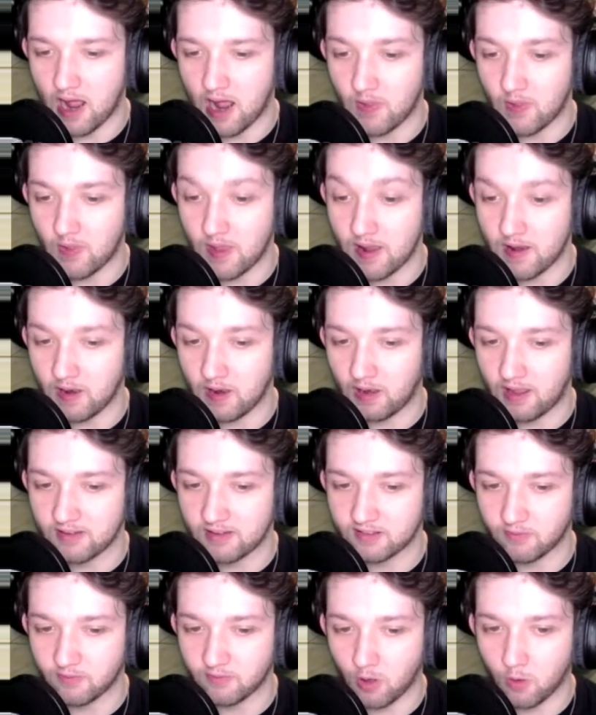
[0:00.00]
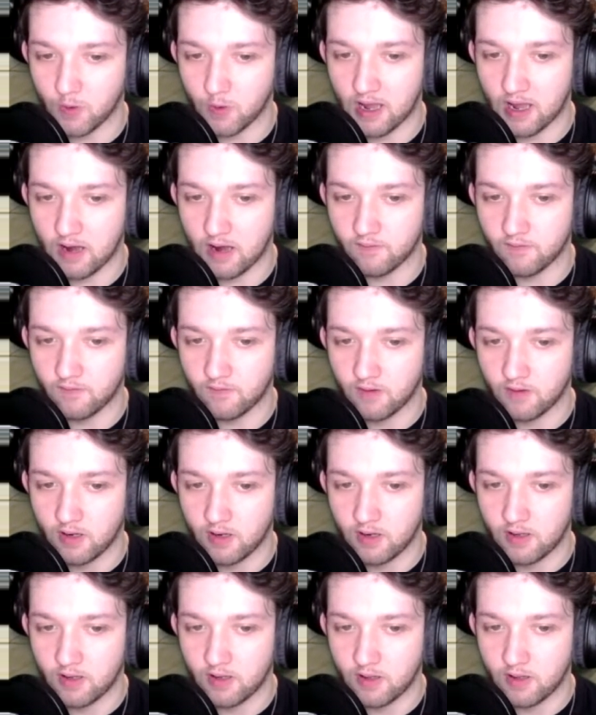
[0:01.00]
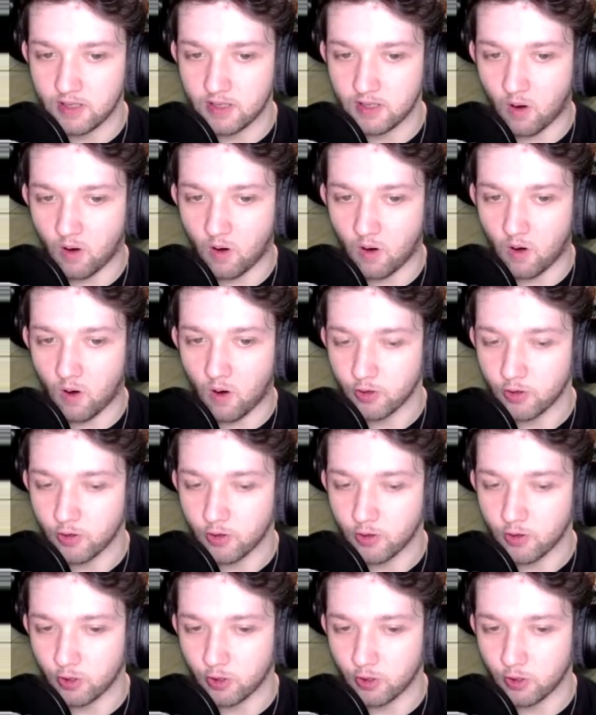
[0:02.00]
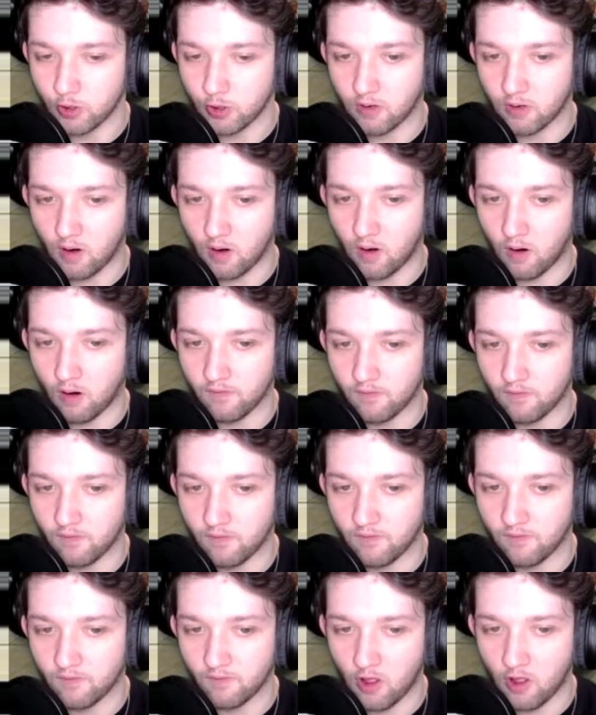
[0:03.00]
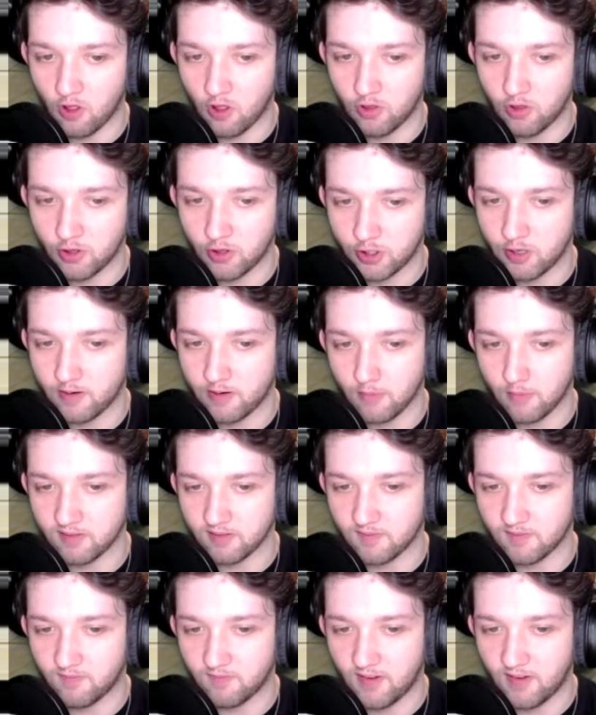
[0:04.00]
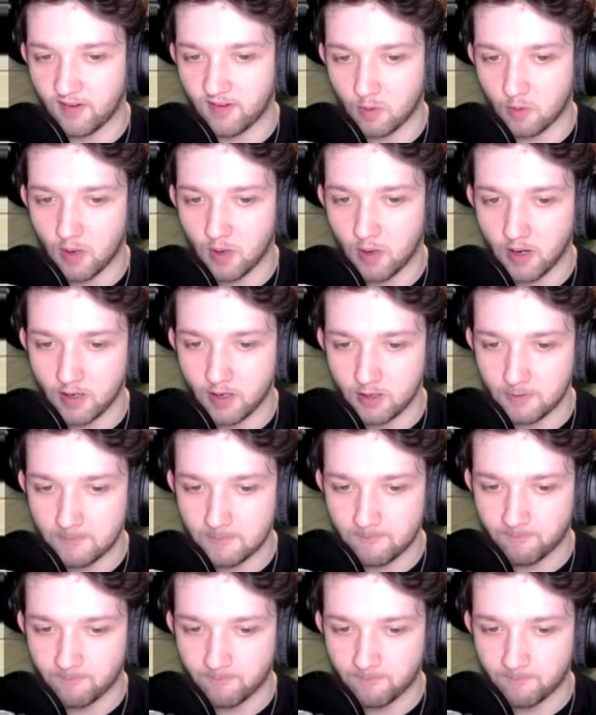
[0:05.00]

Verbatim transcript: And then last of all, we have the origin of the Cherry Blossom Festival book.